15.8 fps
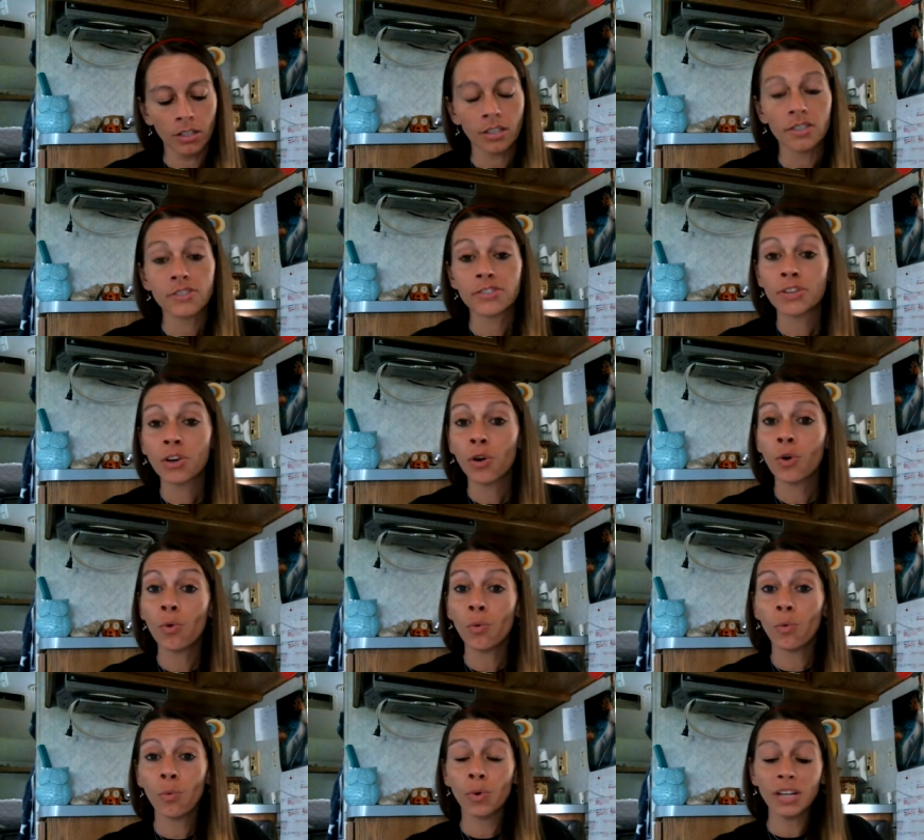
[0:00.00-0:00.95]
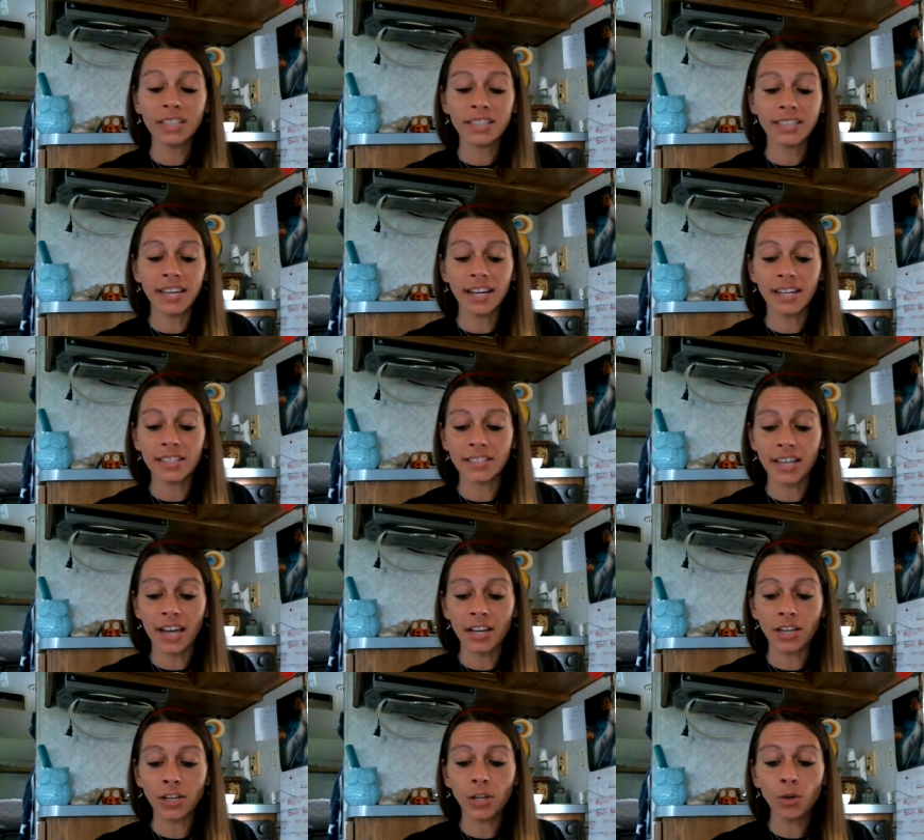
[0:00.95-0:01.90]
So what it's saying is
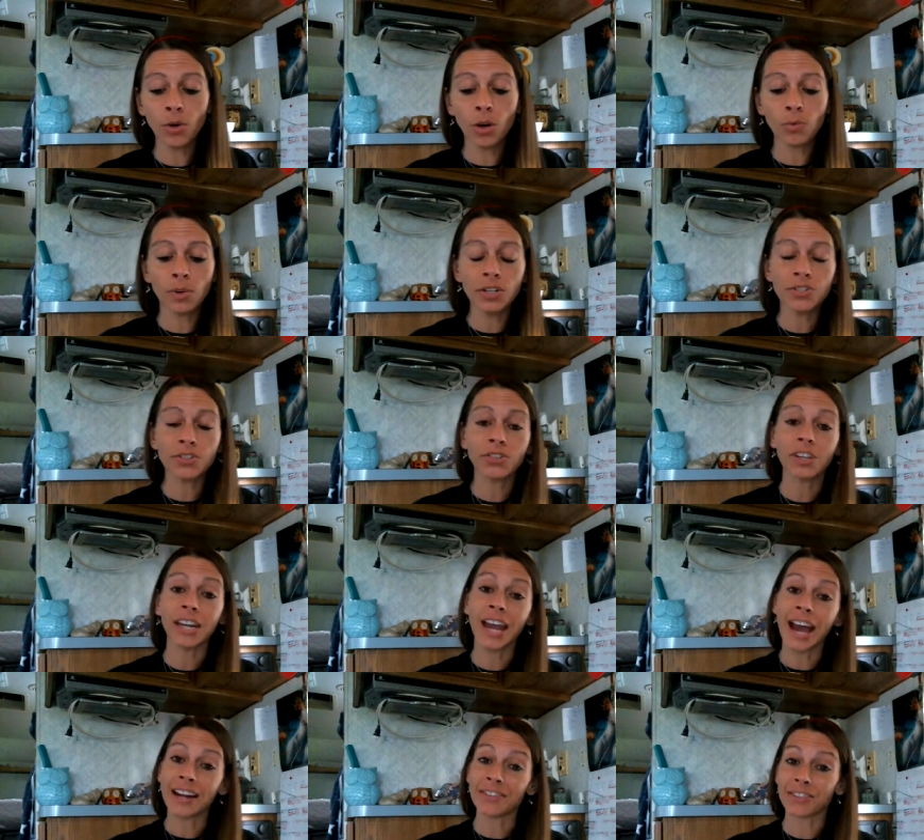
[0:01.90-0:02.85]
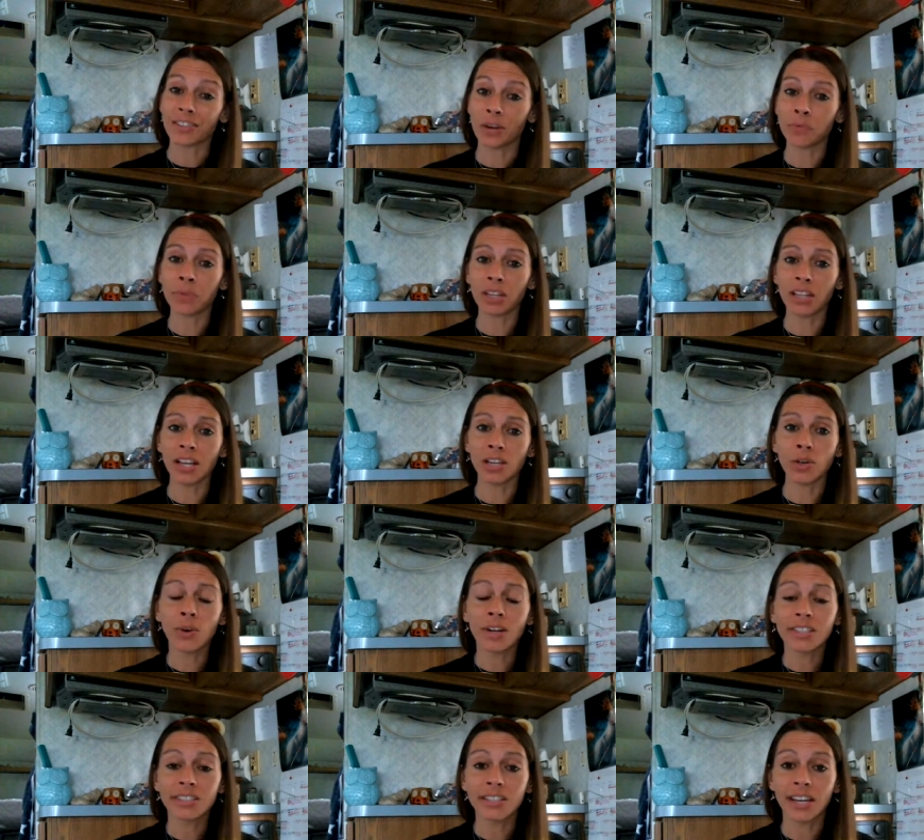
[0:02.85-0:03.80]
that you originally had something that you
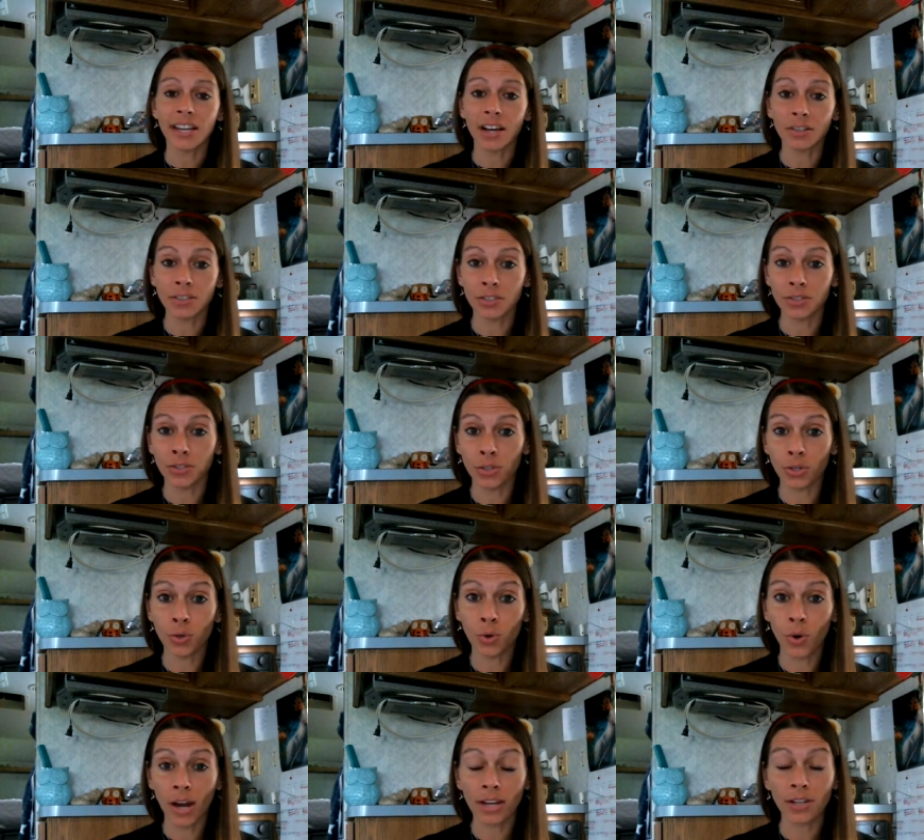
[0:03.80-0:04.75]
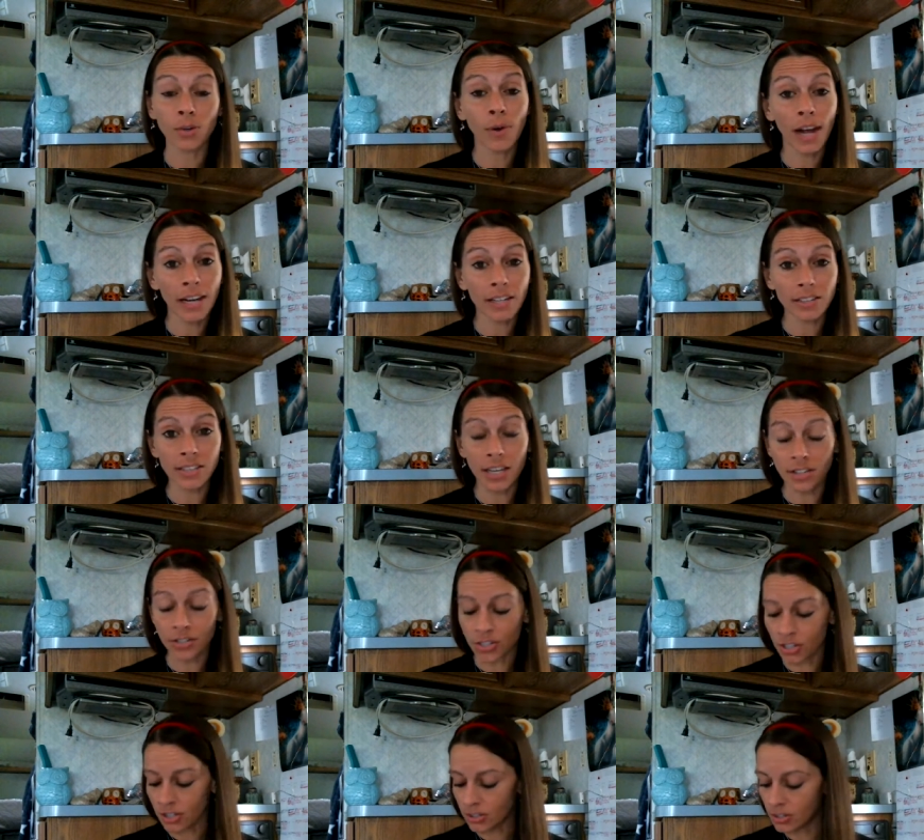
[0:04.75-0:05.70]
had set out to do, and you had
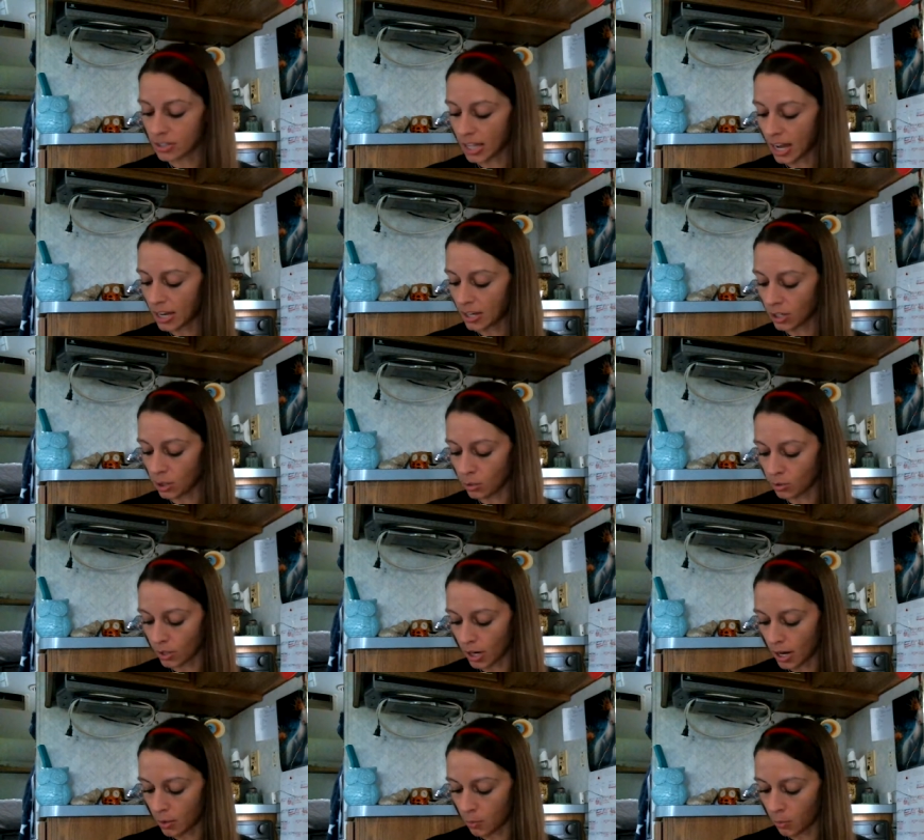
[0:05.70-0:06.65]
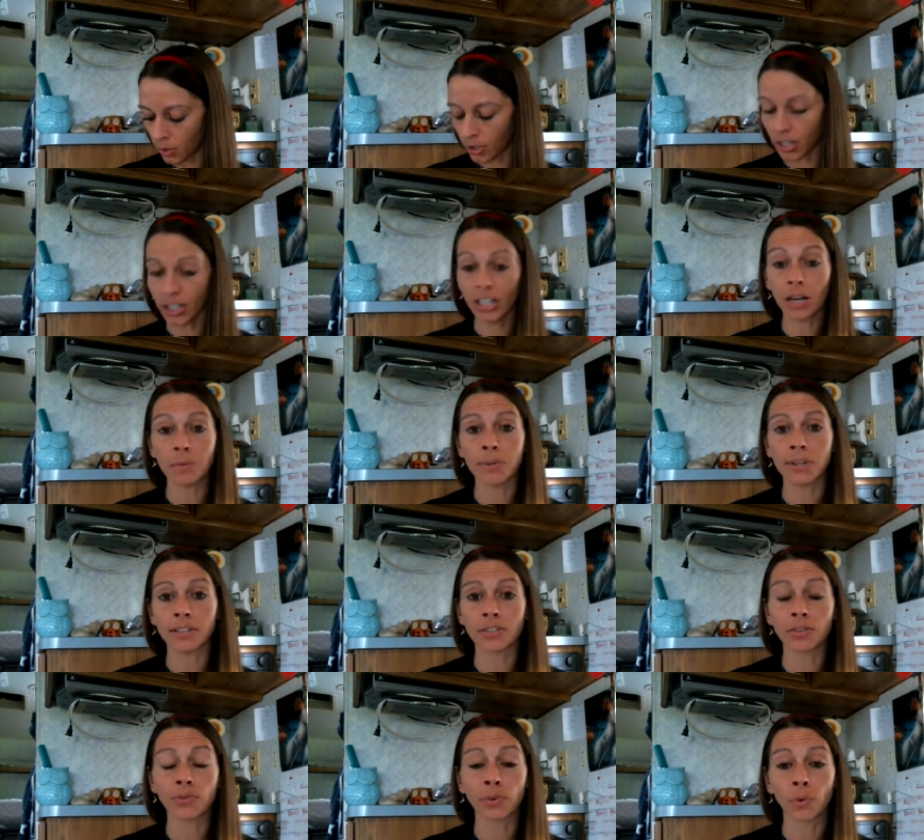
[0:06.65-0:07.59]
intentions that you thought were going to come
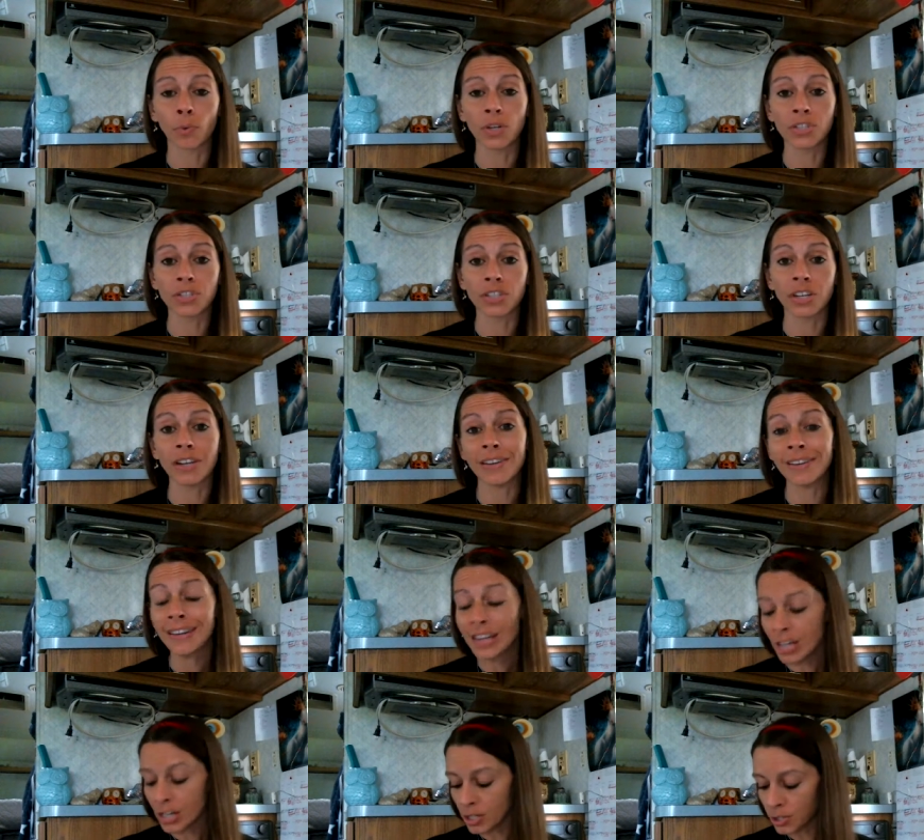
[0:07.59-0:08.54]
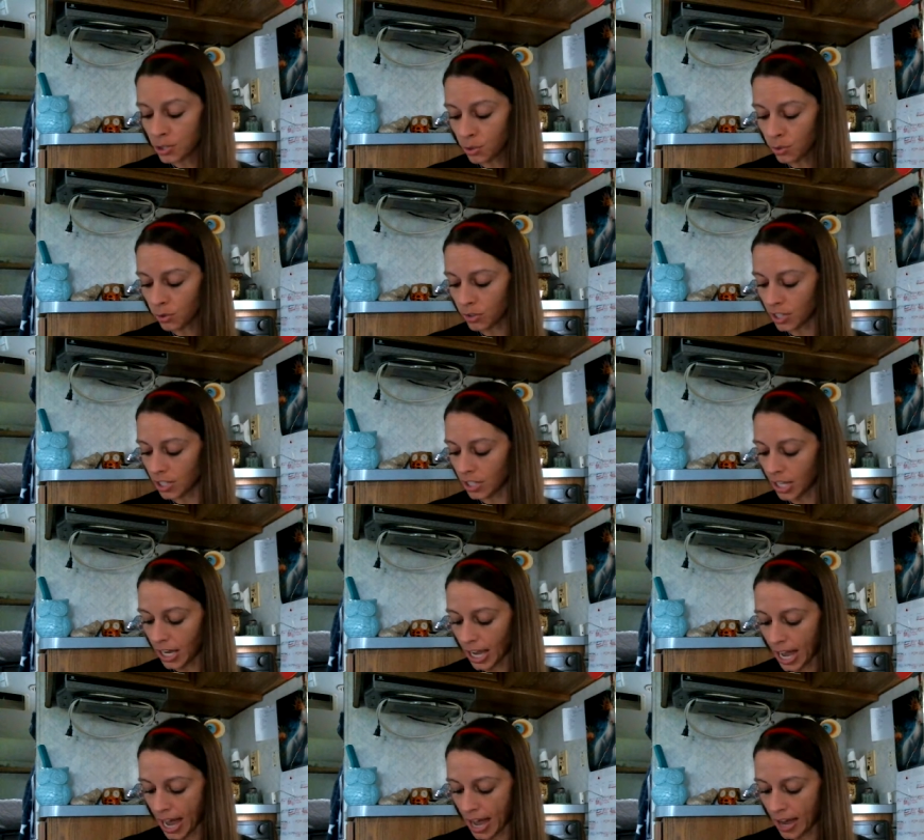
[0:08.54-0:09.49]
into fruition sooner than they
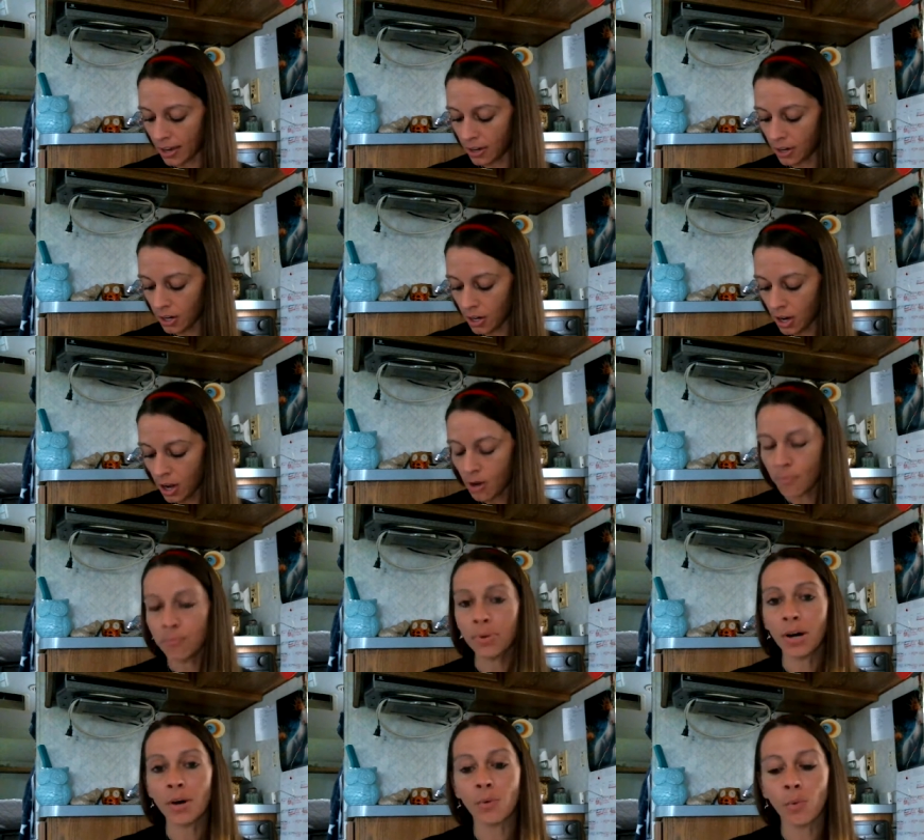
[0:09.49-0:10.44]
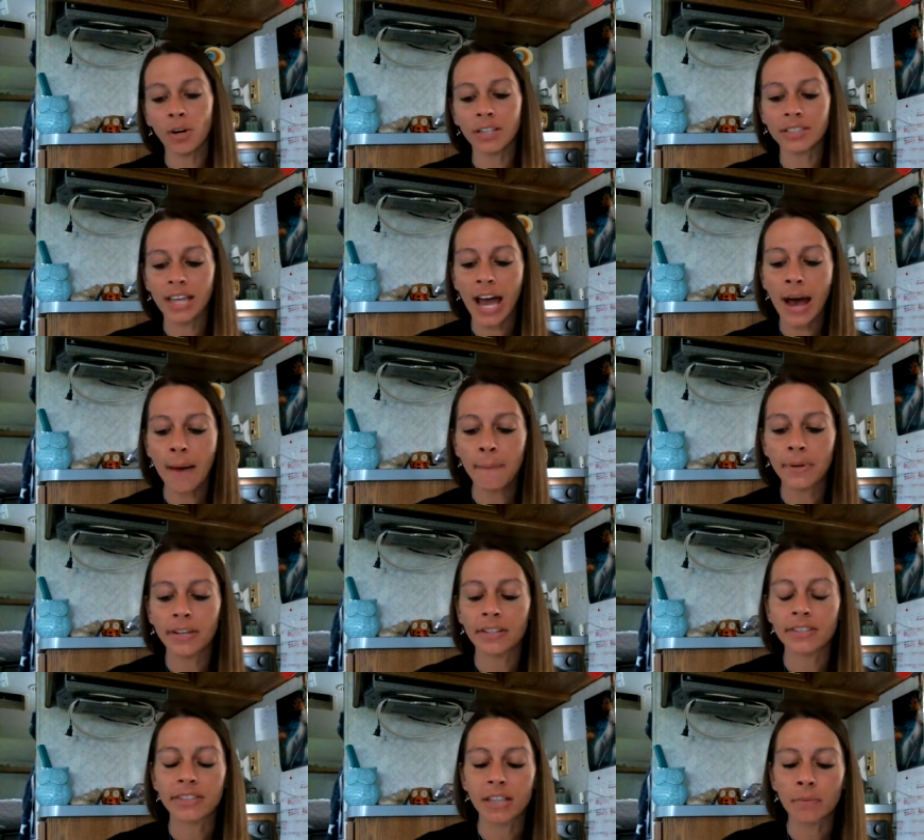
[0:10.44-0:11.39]
had. But what has happened
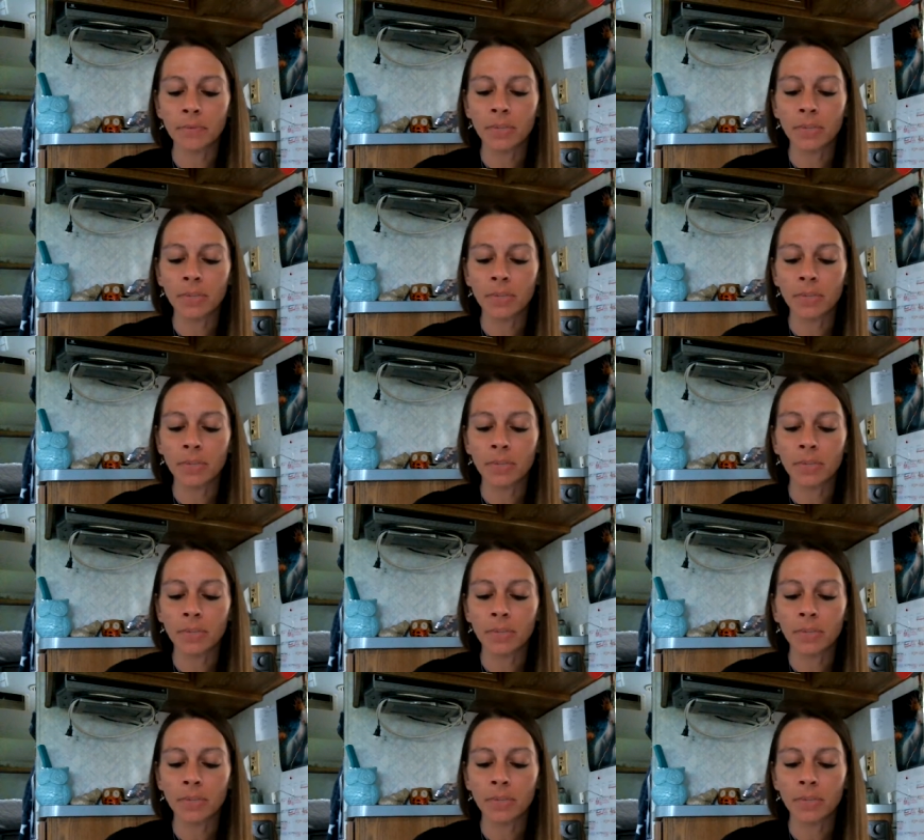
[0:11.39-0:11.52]
is